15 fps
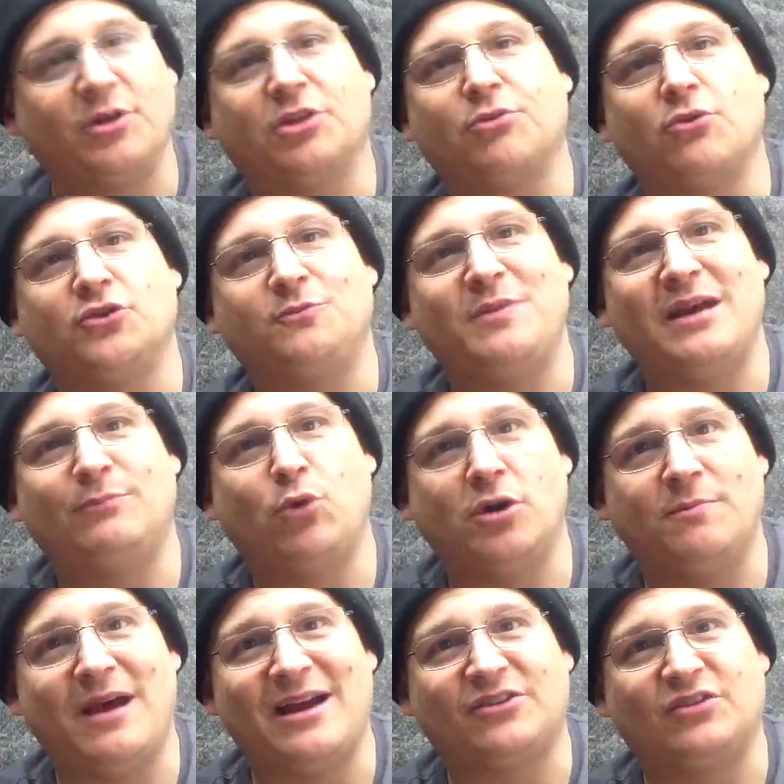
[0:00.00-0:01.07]
I'm gonna throw this bad
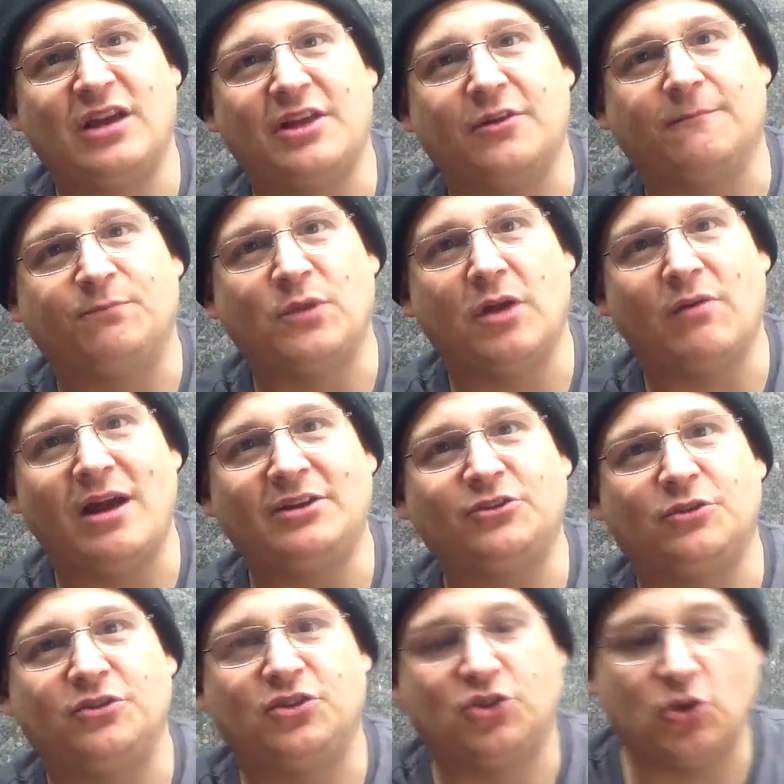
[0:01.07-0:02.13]
boy back together. All right,
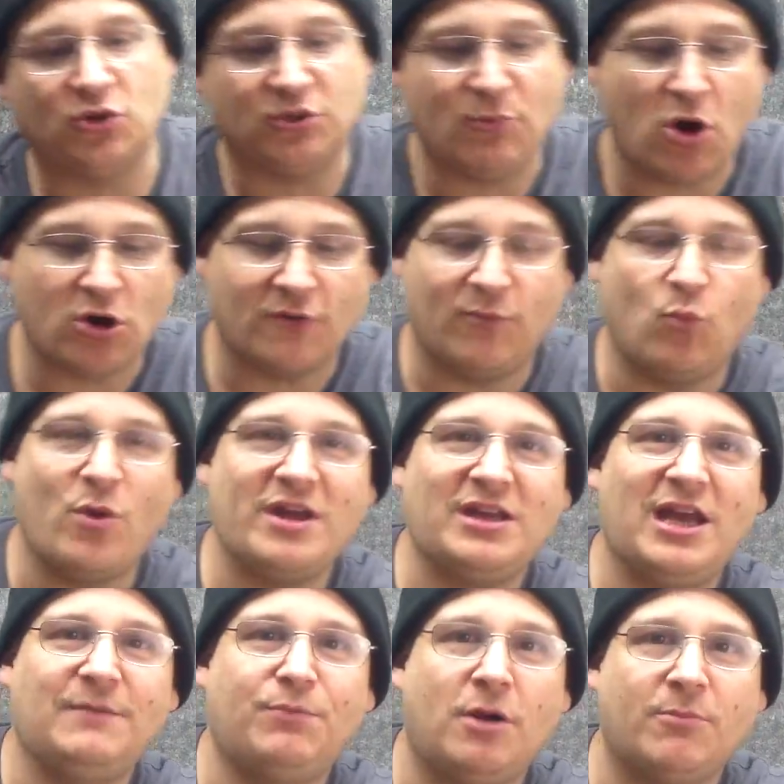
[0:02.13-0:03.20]
so this is Joe Tamargo from
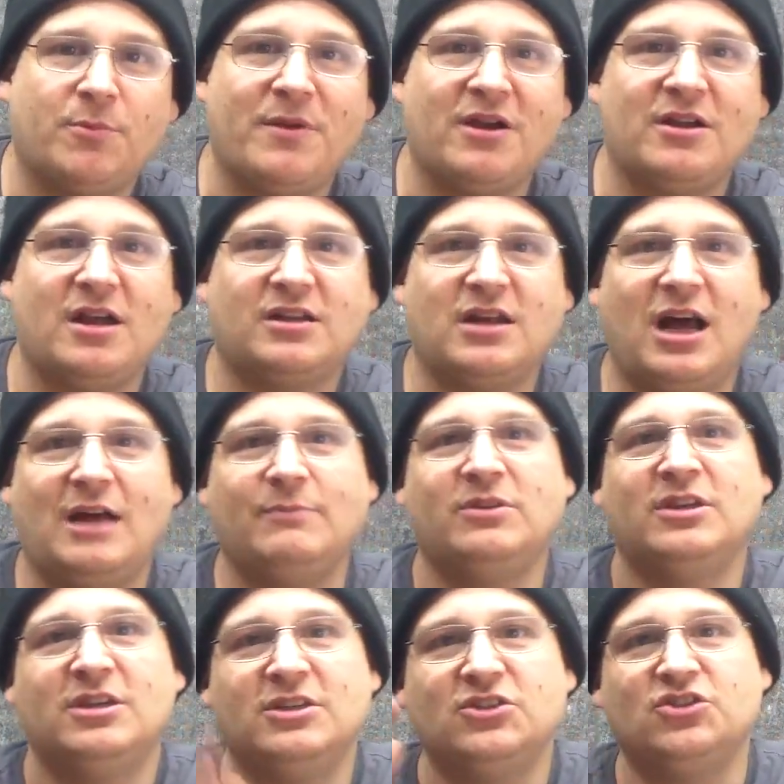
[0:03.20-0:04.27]
wetheadpumprepair.com.
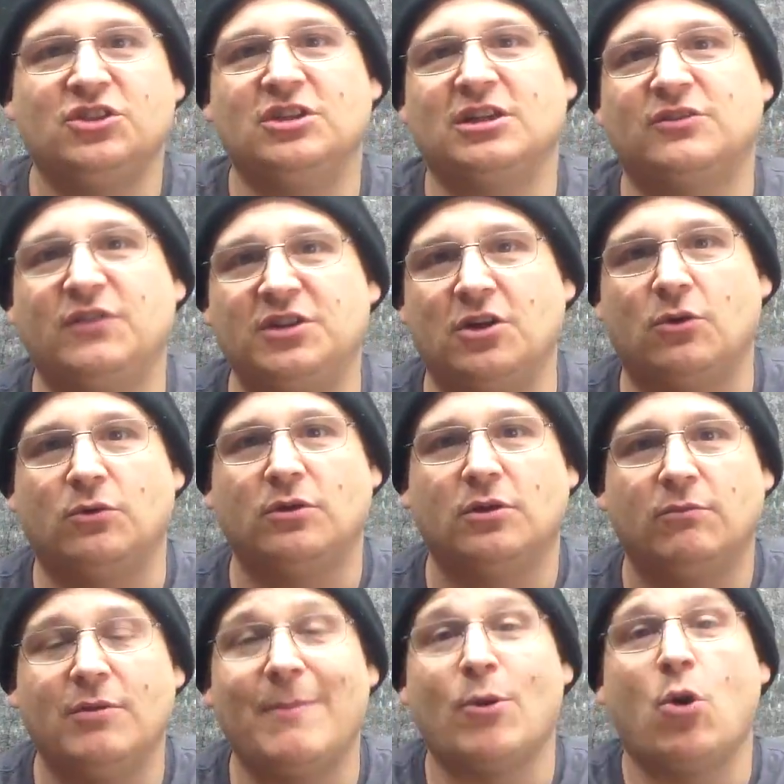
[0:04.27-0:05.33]
See you next video.
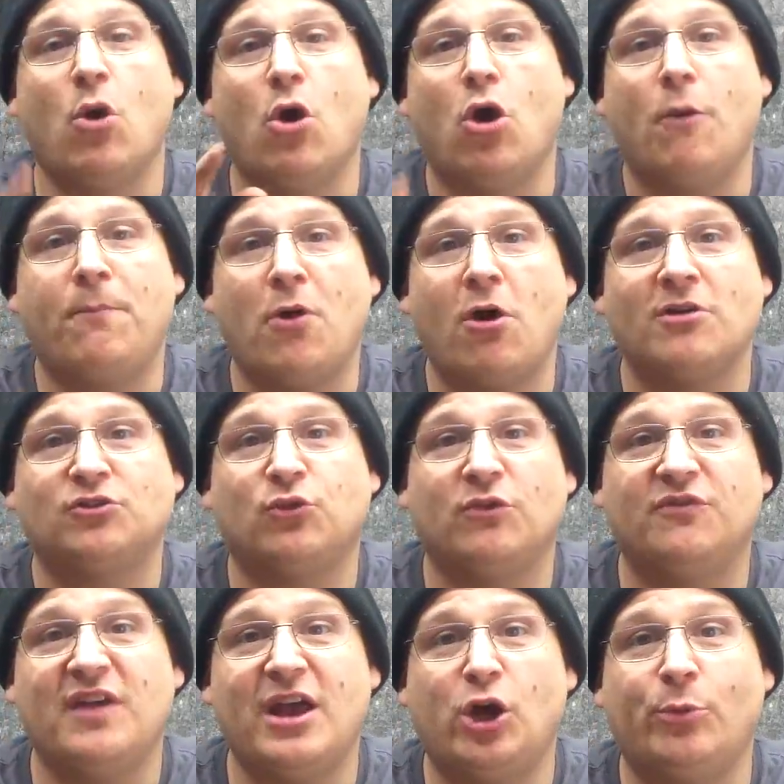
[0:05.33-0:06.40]
Remember, all parts are
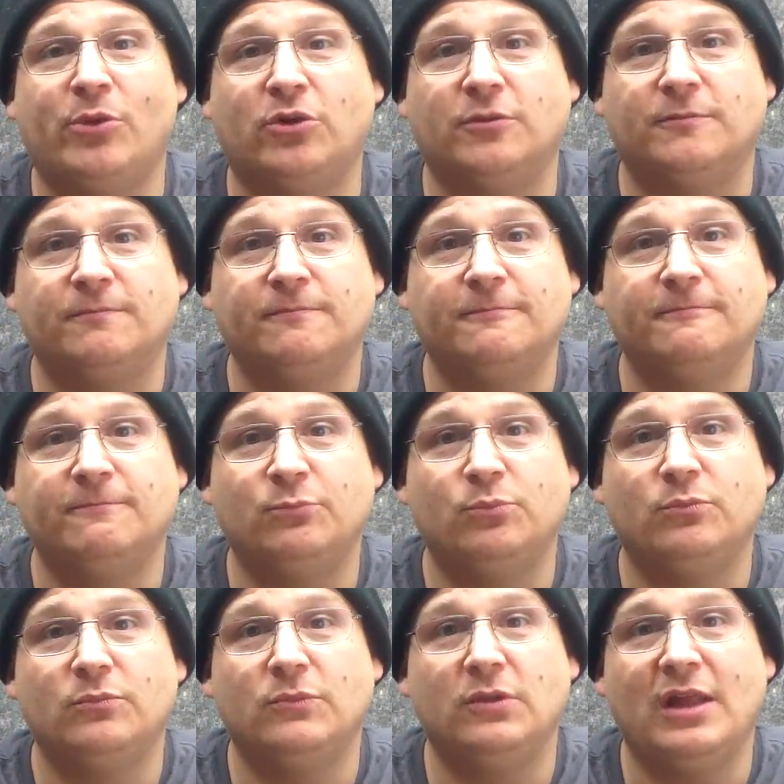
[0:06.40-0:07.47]
available
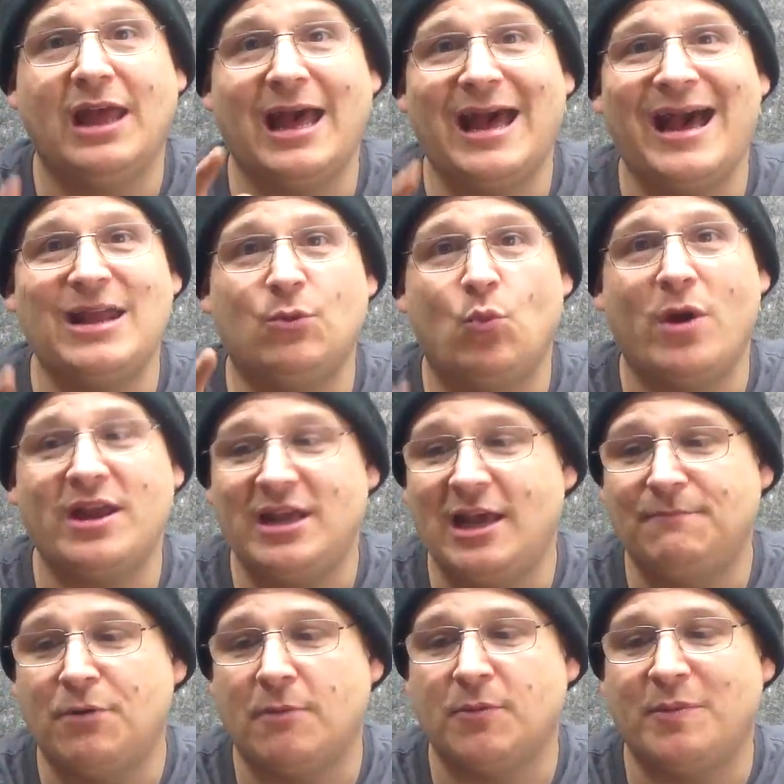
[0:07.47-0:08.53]
at
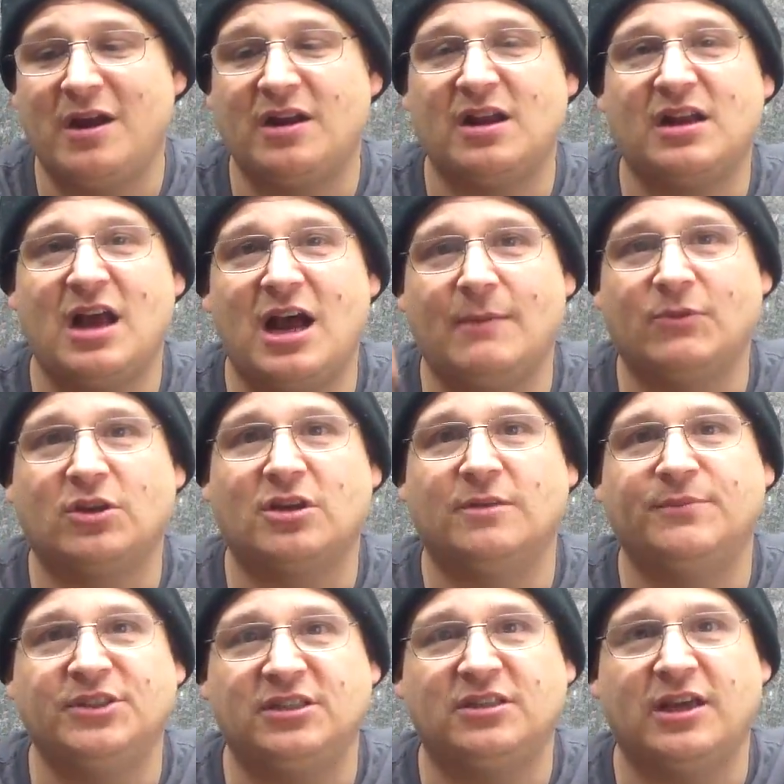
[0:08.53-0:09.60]
wetheadpumprepair.com, the
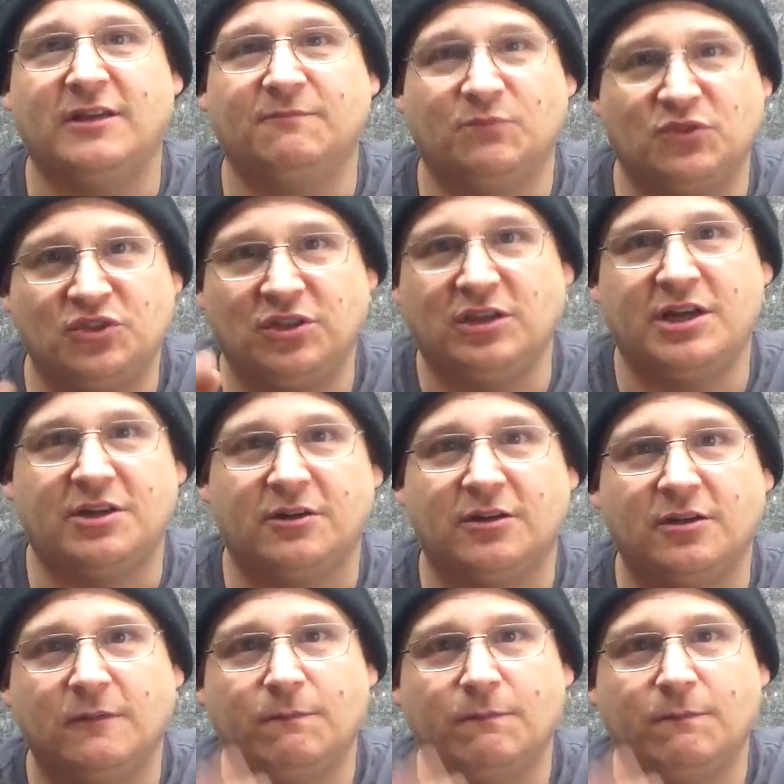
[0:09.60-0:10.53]
complete kit. See you later.